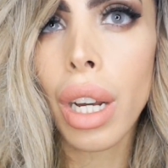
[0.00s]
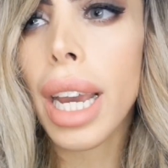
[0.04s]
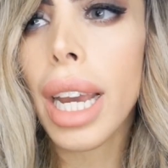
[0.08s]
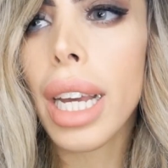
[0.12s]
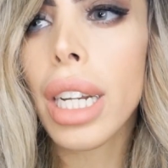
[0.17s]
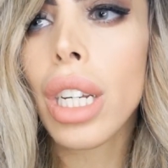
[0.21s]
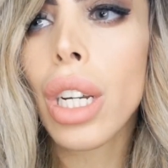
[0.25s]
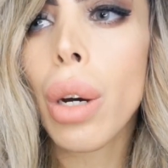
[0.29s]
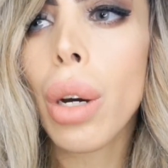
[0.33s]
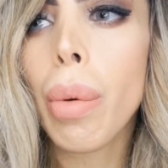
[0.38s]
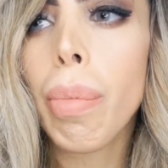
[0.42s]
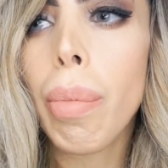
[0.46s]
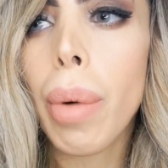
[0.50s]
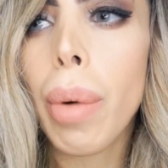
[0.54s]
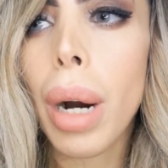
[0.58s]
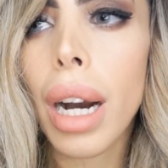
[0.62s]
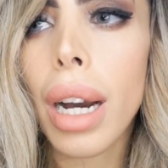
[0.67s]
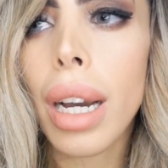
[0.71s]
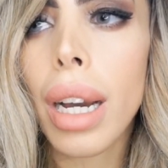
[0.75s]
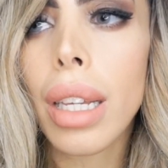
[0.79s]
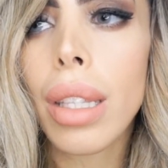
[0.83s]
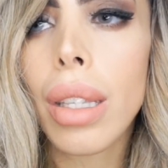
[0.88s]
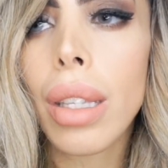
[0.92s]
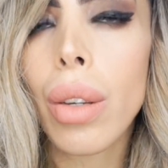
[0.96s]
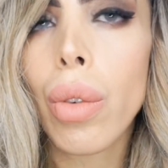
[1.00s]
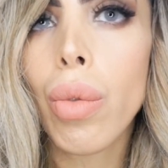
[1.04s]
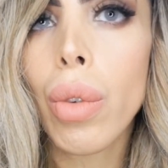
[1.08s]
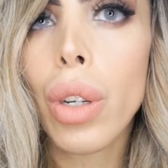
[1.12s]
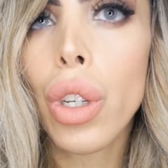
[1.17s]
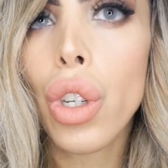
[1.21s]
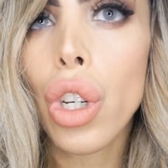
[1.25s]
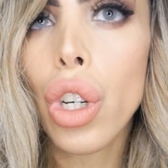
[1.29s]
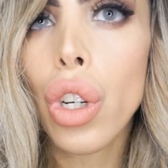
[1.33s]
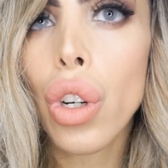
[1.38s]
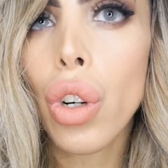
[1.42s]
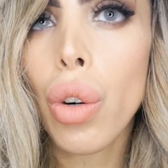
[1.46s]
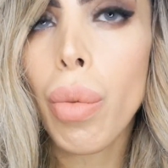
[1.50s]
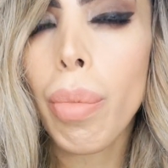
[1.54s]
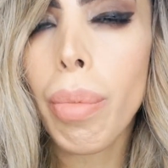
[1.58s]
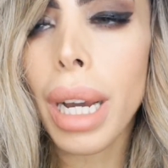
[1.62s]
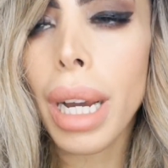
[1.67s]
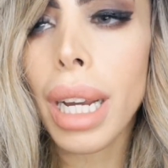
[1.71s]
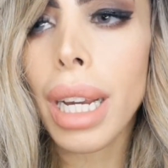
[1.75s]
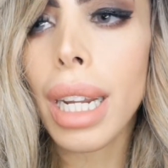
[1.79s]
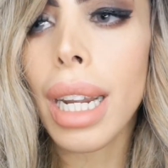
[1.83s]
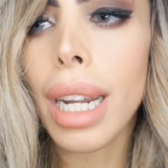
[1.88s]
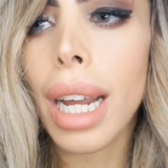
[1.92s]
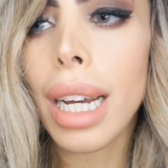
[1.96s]
It combines original
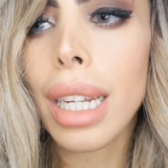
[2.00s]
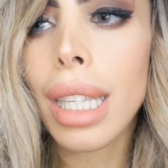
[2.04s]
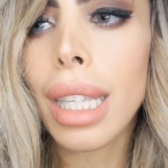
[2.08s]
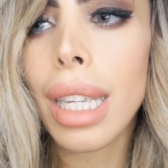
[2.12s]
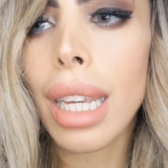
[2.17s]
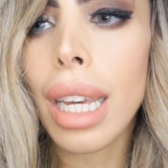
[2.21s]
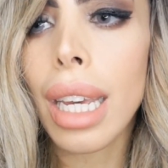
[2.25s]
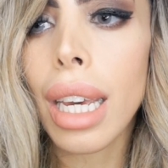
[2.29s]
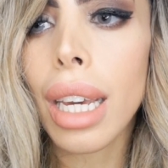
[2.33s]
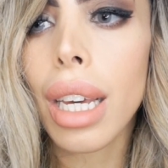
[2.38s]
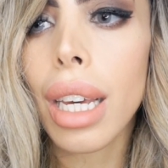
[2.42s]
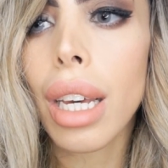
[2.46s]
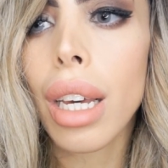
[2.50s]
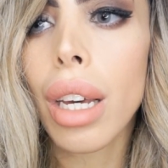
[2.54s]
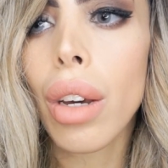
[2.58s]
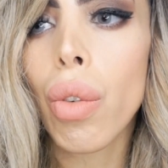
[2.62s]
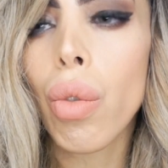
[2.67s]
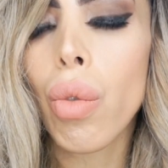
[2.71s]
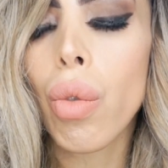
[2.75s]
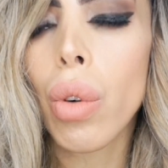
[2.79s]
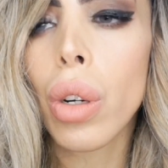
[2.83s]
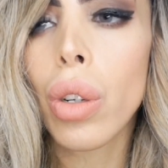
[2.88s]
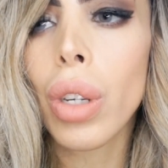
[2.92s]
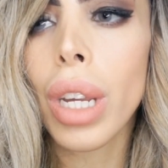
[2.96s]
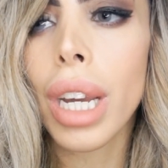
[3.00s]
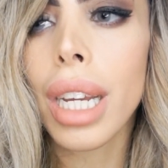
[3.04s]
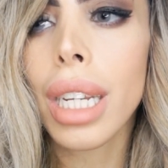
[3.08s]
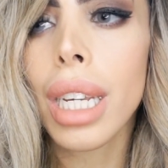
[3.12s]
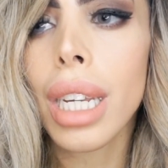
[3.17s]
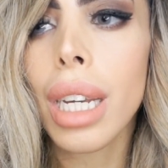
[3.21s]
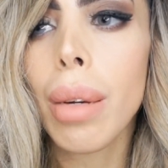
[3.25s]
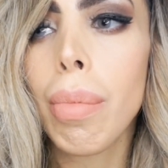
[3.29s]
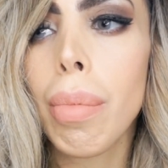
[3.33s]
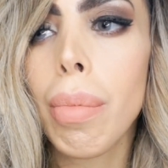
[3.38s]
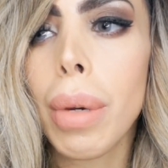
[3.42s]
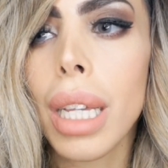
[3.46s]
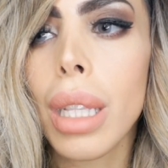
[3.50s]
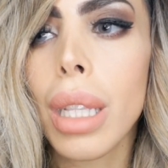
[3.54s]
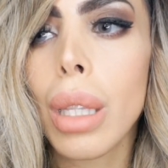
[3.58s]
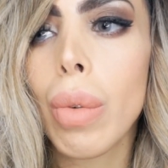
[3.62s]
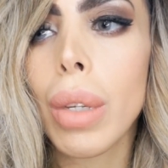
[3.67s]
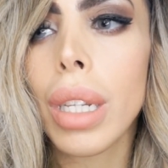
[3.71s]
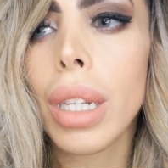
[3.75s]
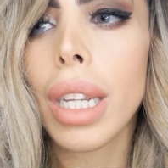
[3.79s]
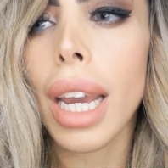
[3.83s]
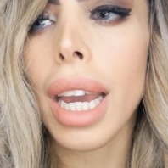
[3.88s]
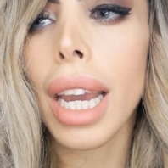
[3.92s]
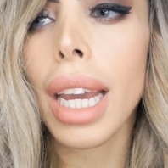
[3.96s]
magnetic rotating beads
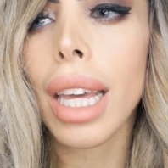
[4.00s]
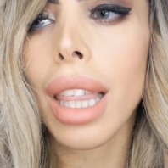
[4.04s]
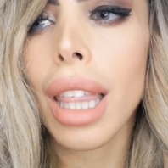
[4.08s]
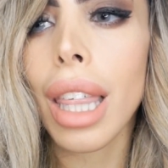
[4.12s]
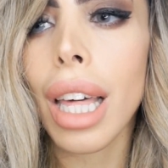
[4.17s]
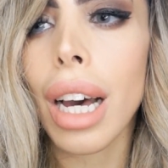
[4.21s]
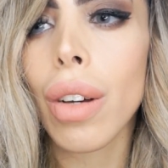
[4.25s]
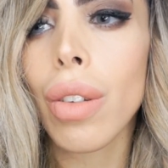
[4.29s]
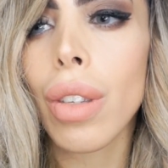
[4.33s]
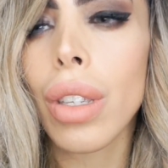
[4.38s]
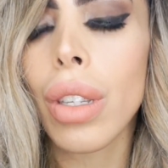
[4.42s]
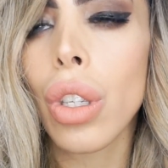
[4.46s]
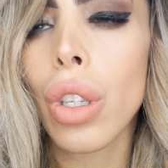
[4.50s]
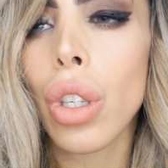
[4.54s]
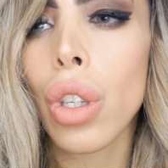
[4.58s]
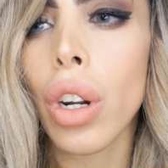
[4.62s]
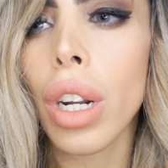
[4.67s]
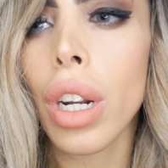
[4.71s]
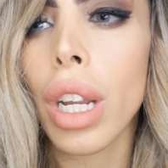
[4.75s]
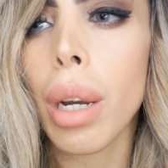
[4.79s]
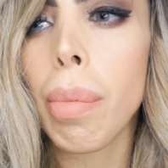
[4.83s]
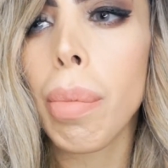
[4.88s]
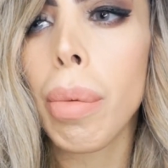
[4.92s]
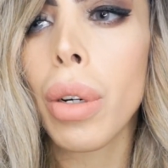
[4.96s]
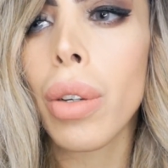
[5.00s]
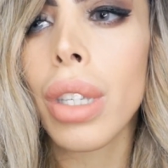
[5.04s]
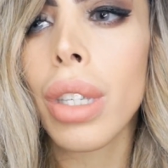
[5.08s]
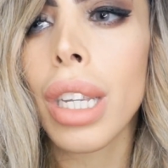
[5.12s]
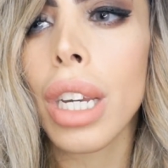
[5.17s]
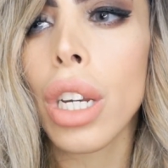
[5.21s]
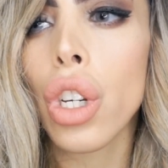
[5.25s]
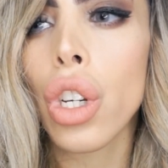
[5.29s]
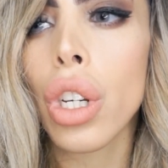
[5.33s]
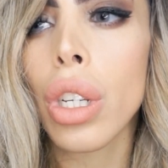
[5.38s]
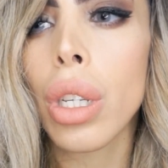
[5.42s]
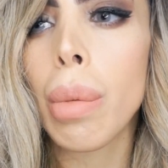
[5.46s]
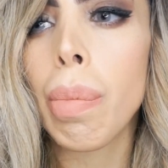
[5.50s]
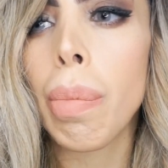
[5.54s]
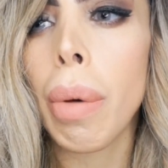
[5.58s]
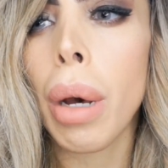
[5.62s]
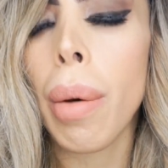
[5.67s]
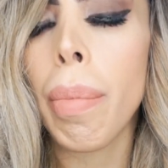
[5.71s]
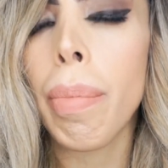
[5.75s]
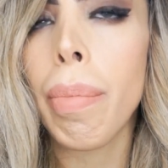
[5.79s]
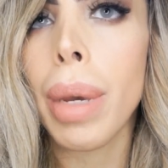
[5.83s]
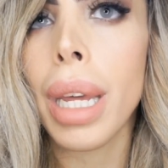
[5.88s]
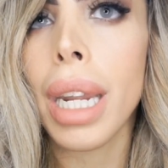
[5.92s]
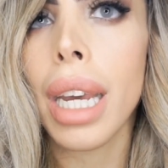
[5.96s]
with 8,000 sonic pulsations
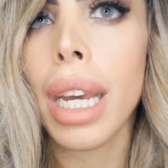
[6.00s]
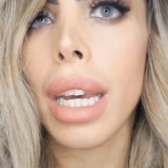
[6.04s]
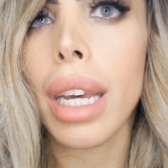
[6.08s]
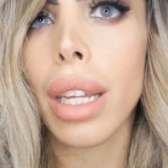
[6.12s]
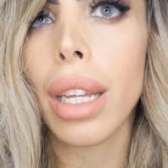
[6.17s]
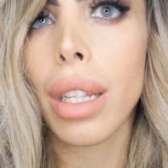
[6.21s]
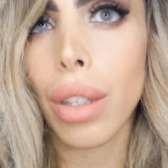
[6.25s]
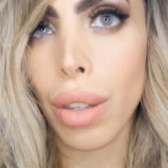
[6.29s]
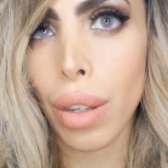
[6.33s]
per minute.